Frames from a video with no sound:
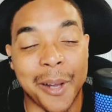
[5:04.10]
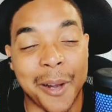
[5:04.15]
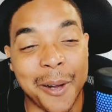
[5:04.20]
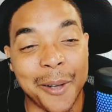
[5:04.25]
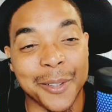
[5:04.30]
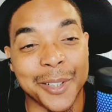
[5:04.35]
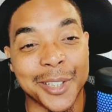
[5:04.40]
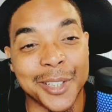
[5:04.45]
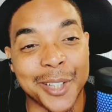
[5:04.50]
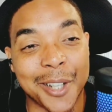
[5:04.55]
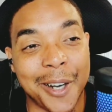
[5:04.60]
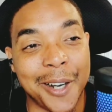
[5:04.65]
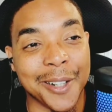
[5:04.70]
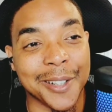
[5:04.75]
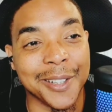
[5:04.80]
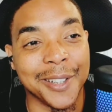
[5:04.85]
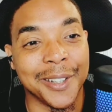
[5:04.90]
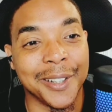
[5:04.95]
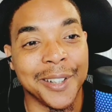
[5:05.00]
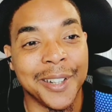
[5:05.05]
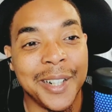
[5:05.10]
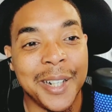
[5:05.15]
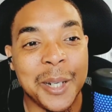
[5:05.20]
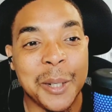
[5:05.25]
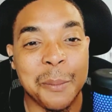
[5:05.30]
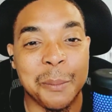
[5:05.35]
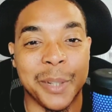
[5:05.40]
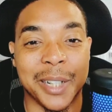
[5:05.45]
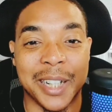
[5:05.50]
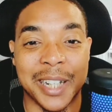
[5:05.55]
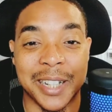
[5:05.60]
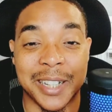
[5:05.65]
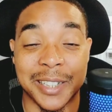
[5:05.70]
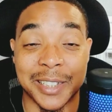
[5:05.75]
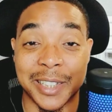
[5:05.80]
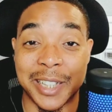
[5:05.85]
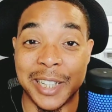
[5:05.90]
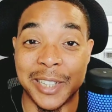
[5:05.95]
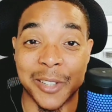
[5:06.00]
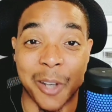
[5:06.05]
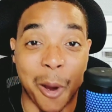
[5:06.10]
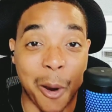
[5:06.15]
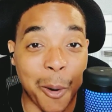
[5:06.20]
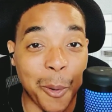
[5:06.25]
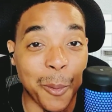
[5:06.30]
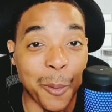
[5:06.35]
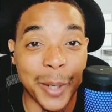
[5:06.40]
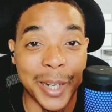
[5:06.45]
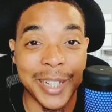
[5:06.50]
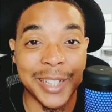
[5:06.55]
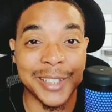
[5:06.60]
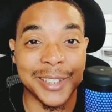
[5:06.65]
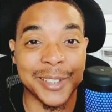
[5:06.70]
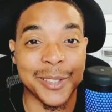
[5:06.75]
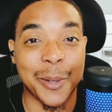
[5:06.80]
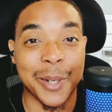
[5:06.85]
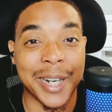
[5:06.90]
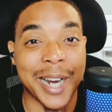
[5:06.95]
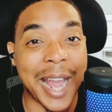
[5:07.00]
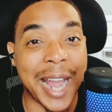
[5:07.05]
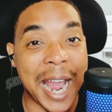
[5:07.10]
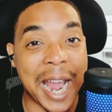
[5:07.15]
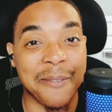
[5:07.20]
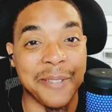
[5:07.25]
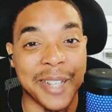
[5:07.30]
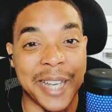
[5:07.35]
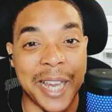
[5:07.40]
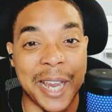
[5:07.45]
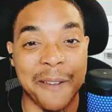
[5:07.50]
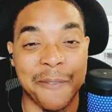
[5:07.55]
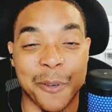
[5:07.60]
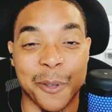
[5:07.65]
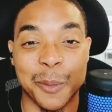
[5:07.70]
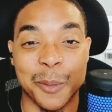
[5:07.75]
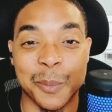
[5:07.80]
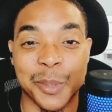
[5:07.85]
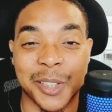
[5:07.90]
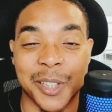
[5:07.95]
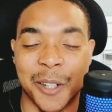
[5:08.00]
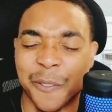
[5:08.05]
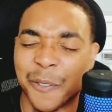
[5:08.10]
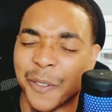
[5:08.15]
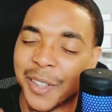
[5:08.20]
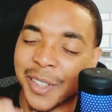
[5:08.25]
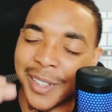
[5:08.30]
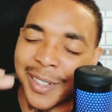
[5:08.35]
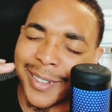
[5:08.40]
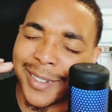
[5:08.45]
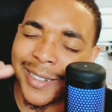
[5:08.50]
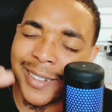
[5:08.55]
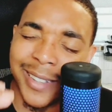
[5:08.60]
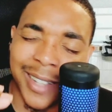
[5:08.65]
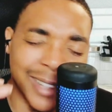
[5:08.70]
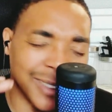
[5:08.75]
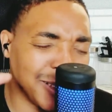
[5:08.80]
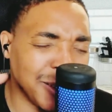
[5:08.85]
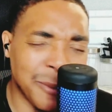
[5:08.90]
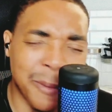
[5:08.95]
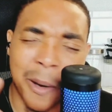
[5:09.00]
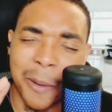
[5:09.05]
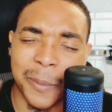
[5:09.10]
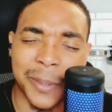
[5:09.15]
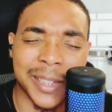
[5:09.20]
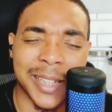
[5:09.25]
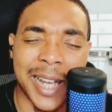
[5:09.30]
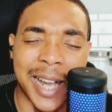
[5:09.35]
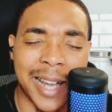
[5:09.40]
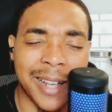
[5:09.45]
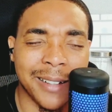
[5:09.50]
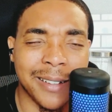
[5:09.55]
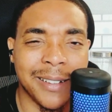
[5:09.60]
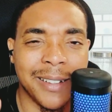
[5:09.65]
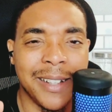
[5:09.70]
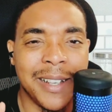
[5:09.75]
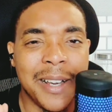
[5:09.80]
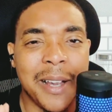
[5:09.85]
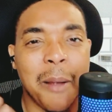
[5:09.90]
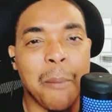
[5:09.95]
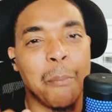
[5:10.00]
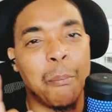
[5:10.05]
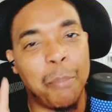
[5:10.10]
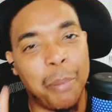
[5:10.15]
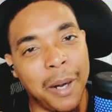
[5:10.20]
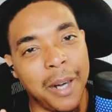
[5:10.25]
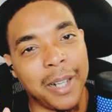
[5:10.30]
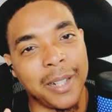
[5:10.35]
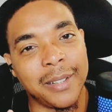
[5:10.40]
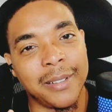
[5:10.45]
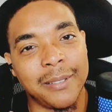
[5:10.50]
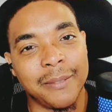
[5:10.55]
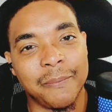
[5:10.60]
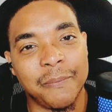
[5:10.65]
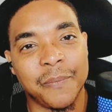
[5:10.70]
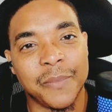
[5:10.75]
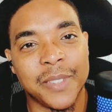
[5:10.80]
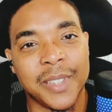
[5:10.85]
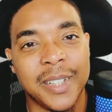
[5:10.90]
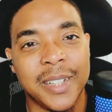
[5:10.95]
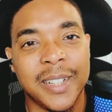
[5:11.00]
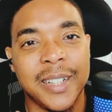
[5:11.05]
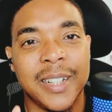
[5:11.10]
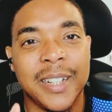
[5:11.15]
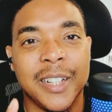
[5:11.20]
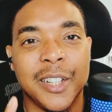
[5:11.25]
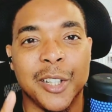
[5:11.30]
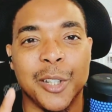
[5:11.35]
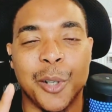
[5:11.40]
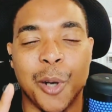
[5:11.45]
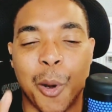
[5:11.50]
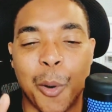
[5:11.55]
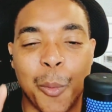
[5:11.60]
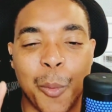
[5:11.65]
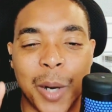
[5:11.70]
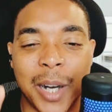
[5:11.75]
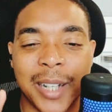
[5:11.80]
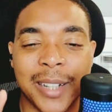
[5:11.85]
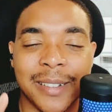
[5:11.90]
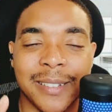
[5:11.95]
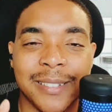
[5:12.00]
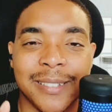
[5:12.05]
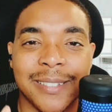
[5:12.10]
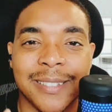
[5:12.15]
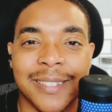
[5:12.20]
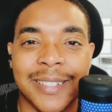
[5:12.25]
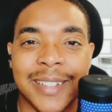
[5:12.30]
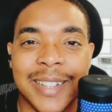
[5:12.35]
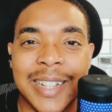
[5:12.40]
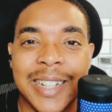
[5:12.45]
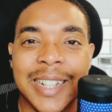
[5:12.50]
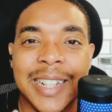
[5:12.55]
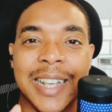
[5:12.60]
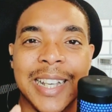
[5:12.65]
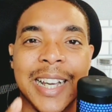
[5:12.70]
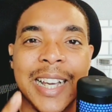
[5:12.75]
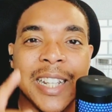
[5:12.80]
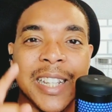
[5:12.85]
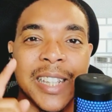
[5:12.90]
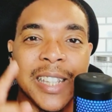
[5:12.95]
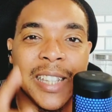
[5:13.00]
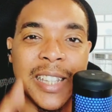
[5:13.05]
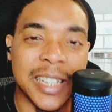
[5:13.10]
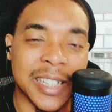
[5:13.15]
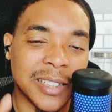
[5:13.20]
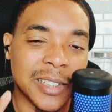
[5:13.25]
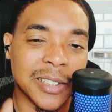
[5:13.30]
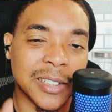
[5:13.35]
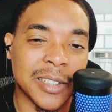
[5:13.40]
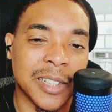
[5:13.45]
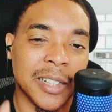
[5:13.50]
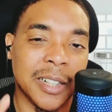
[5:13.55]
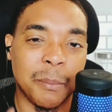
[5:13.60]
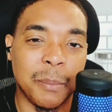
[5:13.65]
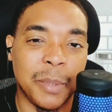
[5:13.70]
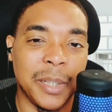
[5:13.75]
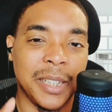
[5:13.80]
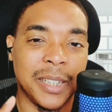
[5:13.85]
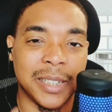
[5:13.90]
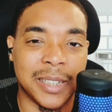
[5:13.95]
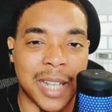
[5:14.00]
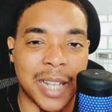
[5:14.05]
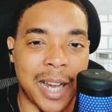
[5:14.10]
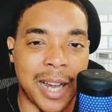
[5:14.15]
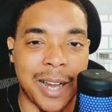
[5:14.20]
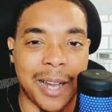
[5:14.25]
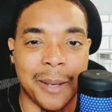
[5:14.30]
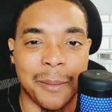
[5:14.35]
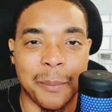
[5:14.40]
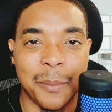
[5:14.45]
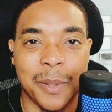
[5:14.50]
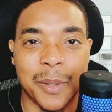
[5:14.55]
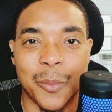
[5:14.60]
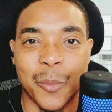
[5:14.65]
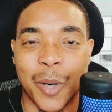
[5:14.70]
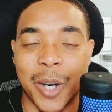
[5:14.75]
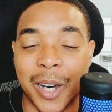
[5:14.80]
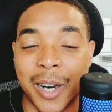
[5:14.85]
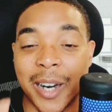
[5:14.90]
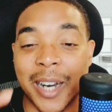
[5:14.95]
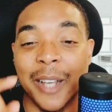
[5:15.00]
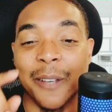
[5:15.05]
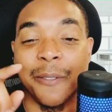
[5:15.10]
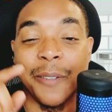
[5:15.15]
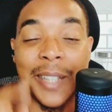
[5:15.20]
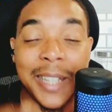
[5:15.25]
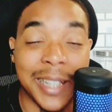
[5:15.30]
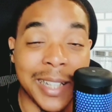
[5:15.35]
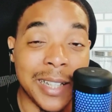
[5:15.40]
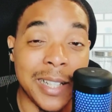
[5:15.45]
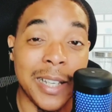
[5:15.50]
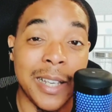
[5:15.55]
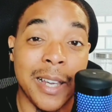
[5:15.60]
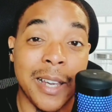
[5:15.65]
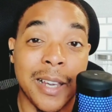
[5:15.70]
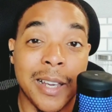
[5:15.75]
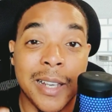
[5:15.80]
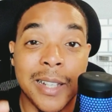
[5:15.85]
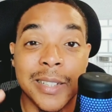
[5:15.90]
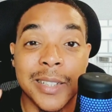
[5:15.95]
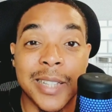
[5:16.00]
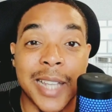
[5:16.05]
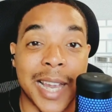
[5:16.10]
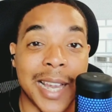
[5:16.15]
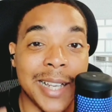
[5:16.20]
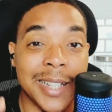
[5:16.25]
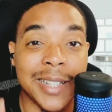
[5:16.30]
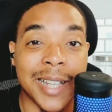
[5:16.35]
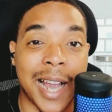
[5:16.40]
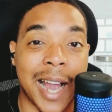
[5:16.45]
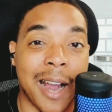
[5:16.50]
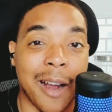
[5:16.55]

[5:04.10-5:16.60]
talker because he's always going to advocate for himself, and nothing wrong with that. But you know what? This is going to be the time where if he takes out